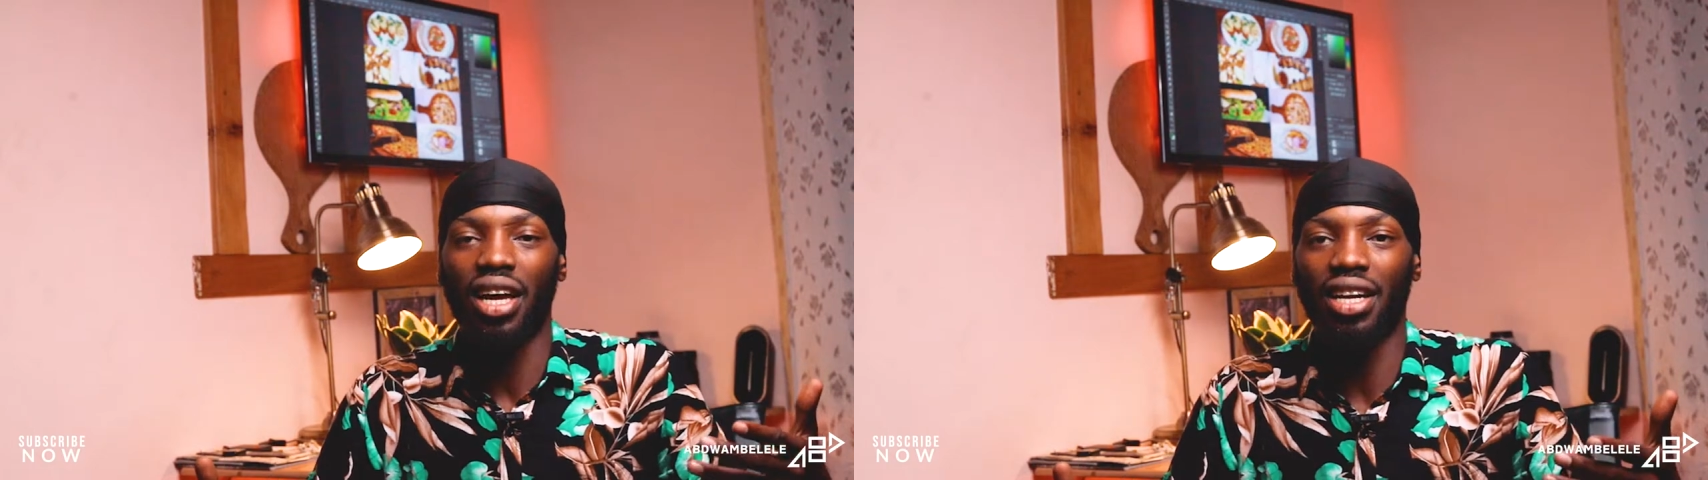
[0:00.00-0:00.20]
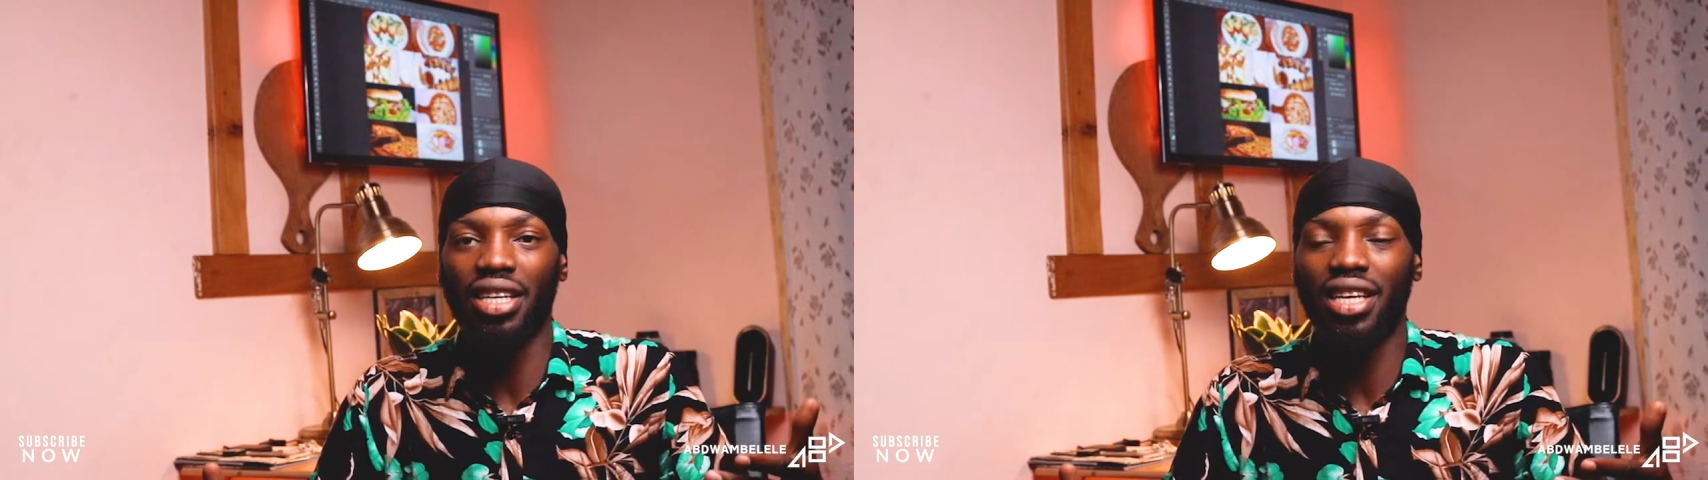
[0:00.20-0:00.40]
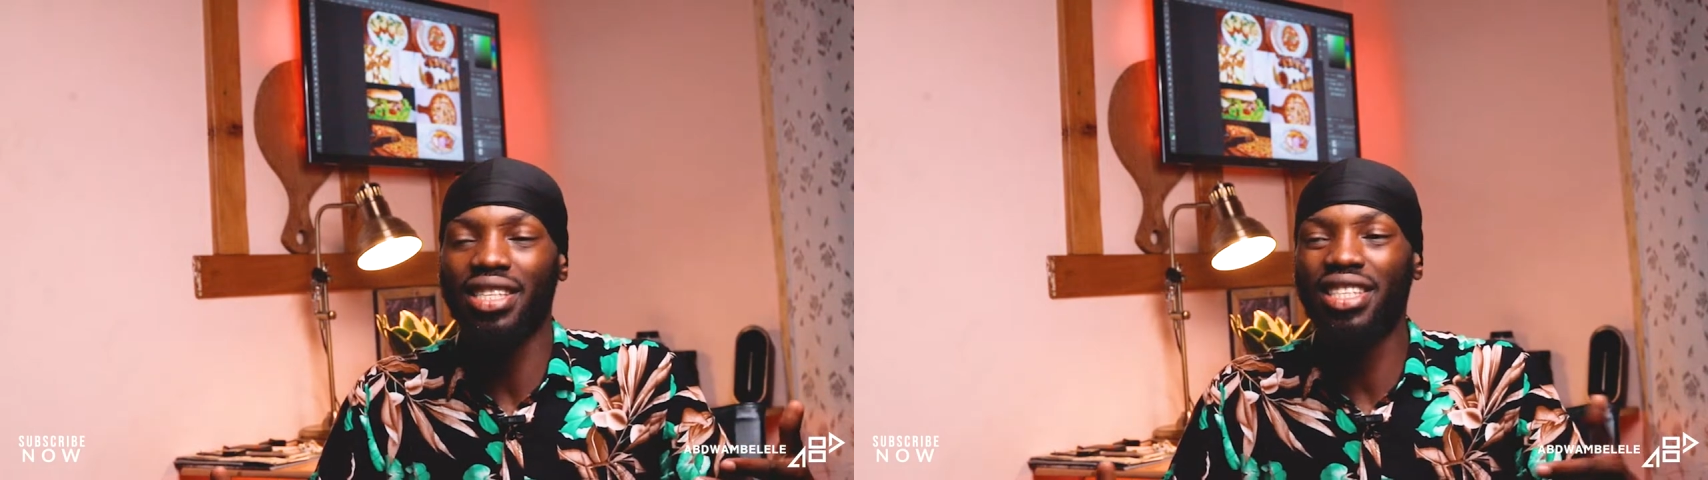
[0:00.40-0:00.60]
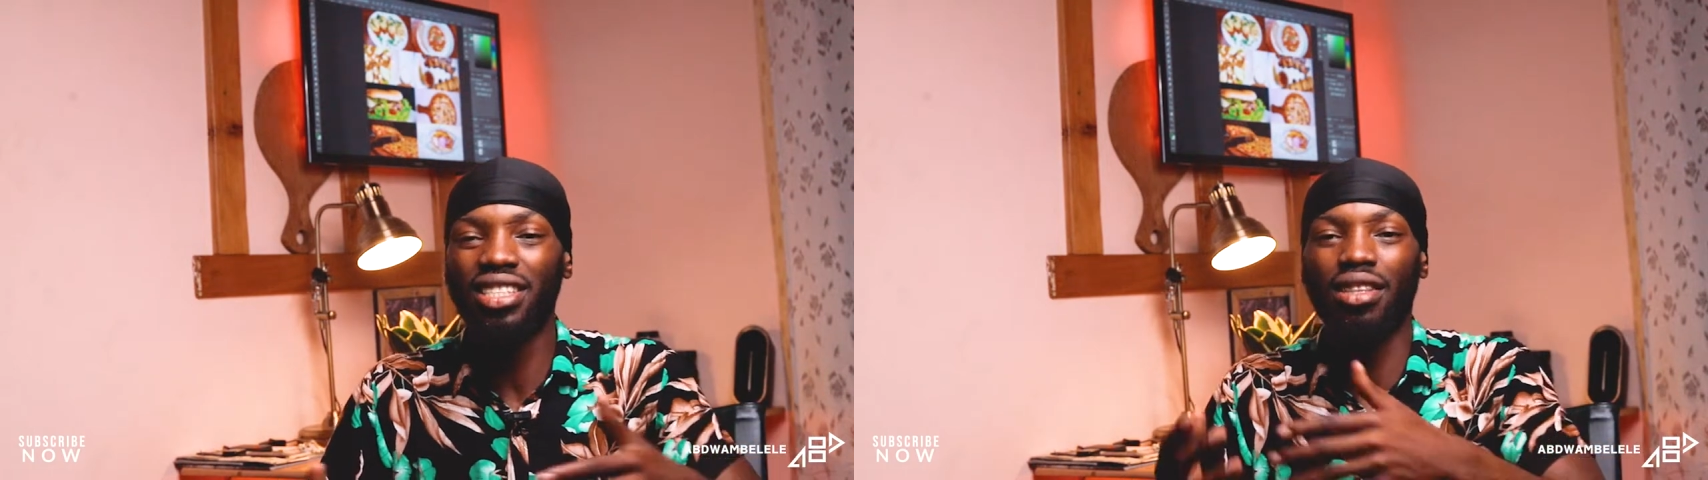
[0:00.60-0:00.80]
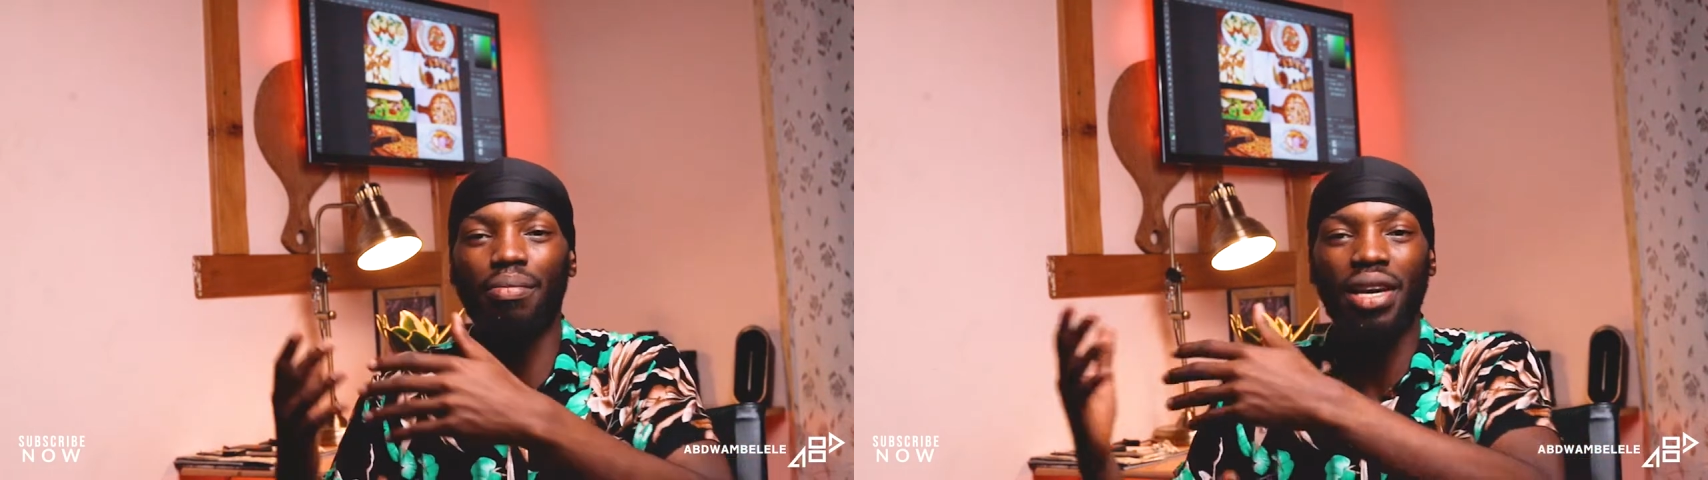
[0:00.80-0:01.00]
And I say,
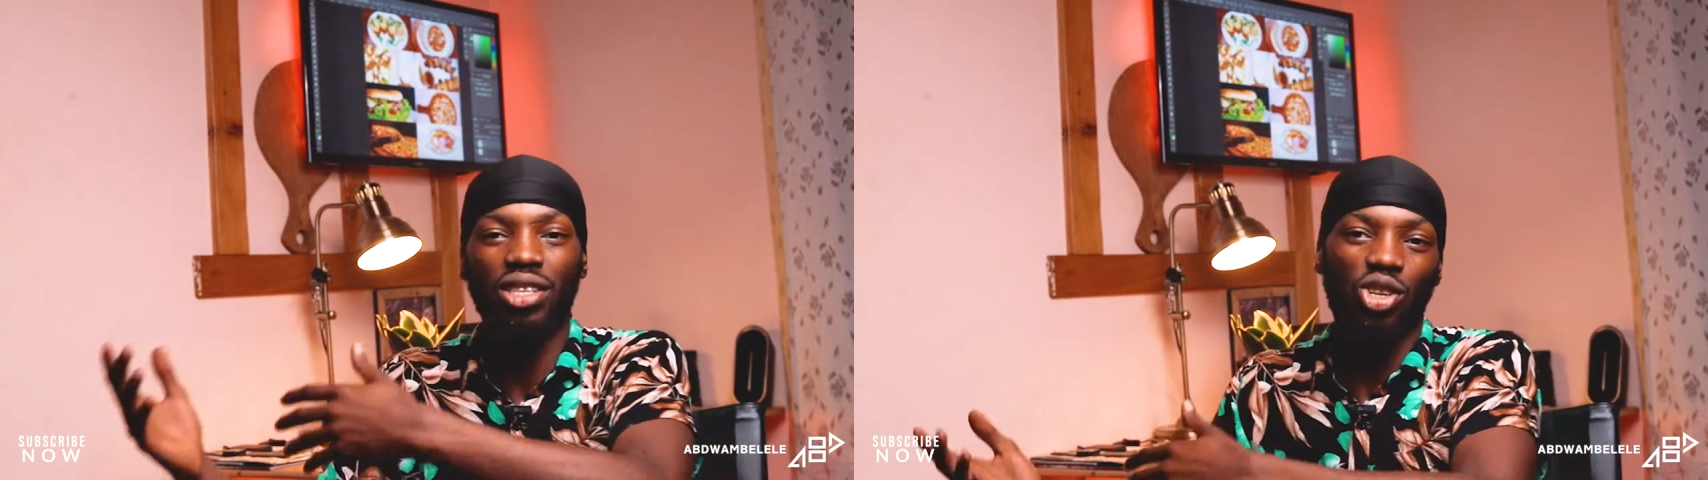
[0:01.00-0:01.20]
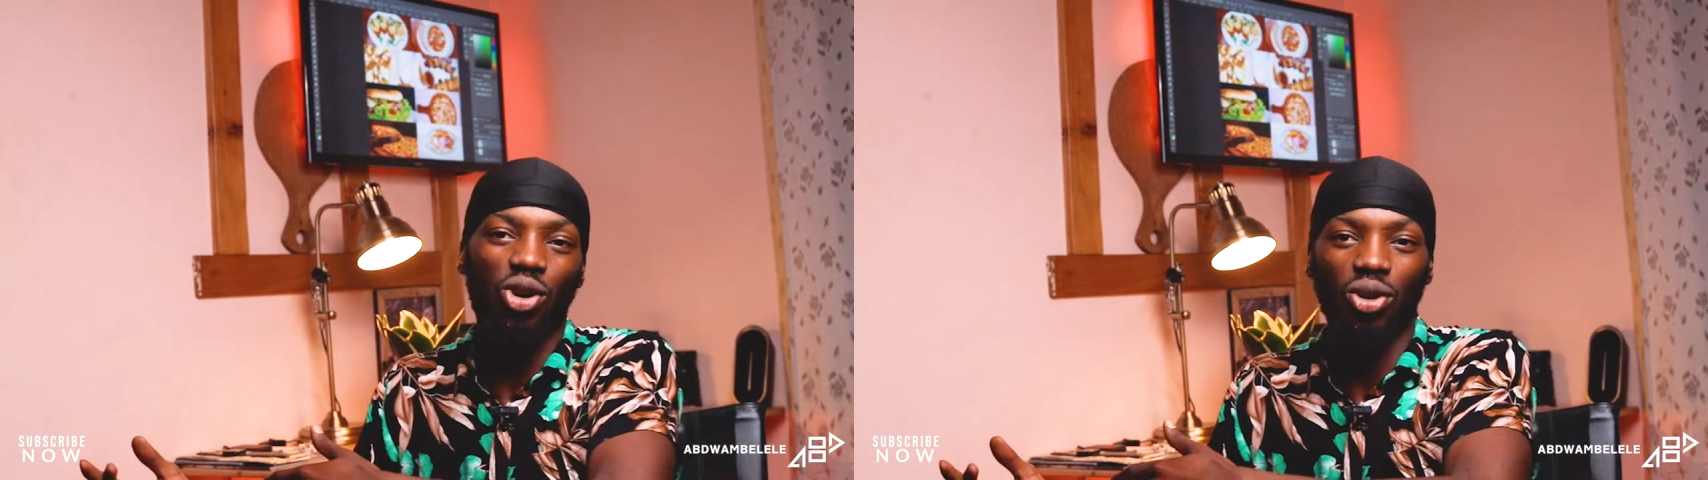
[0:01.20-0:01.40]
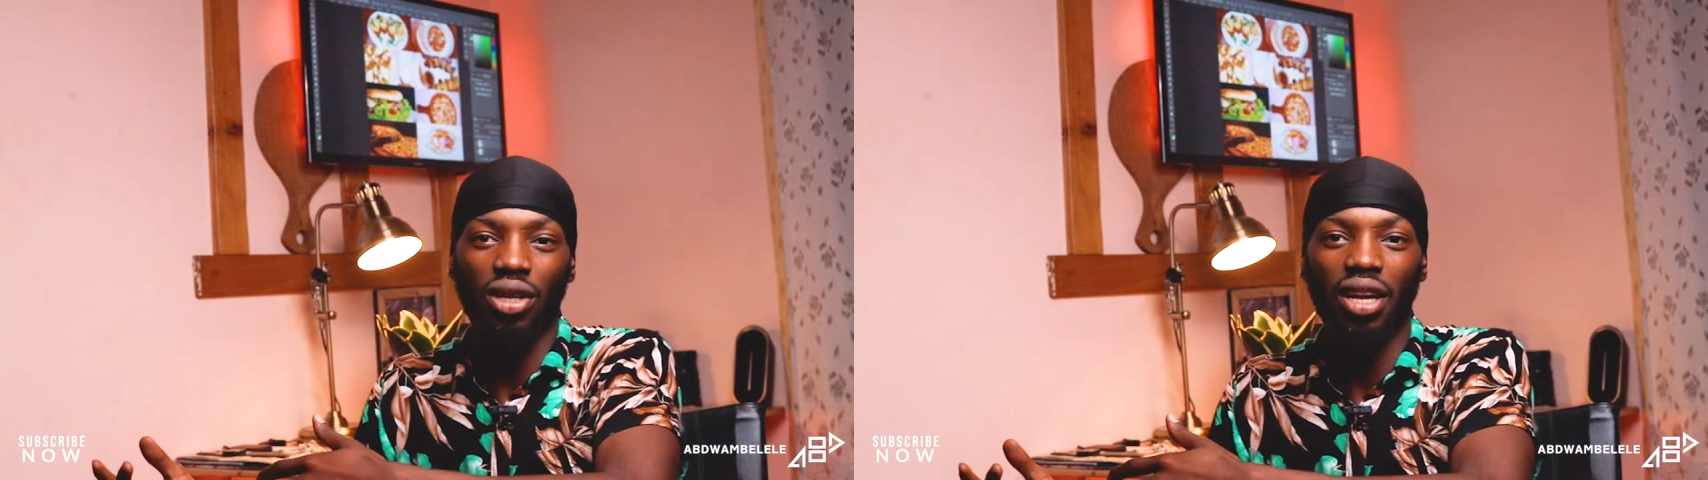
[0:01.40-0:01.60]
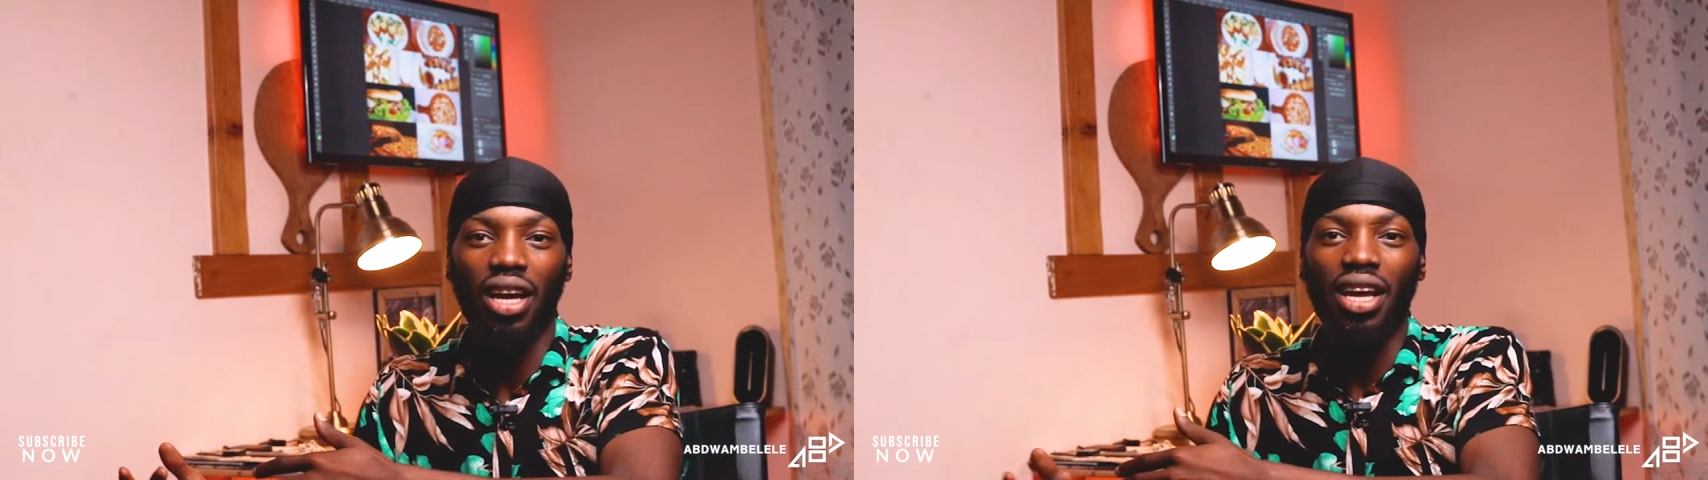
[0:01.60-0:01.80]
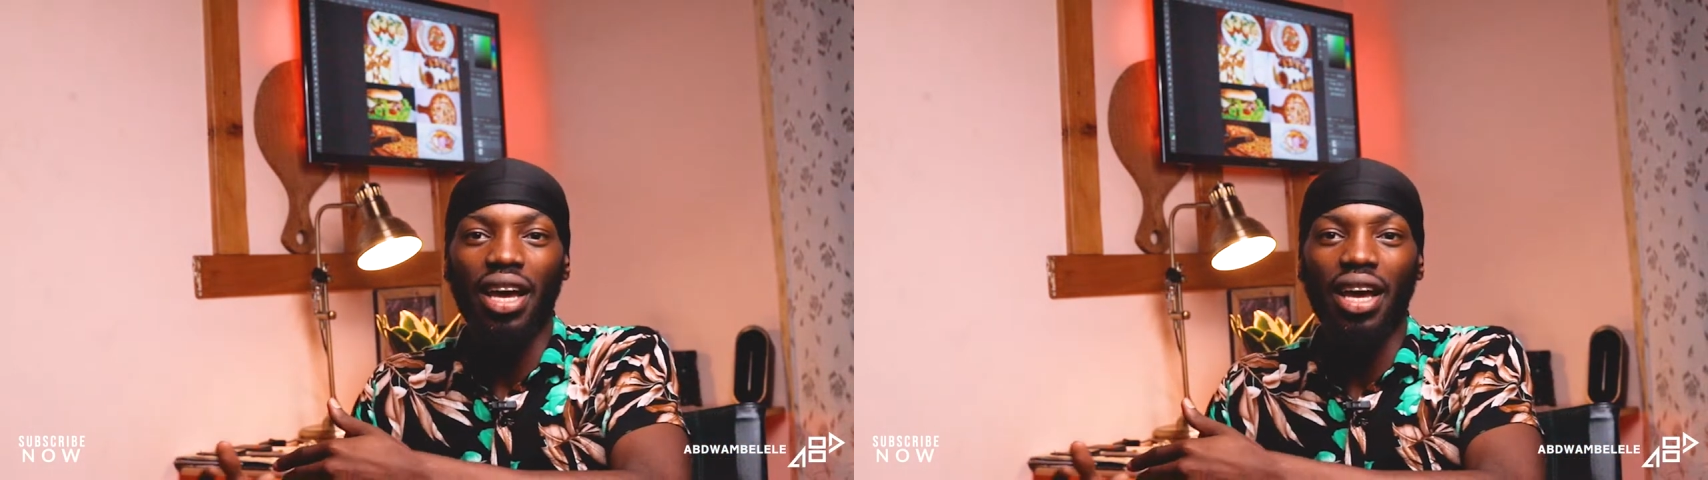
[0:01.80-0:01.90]
since the beer is cold,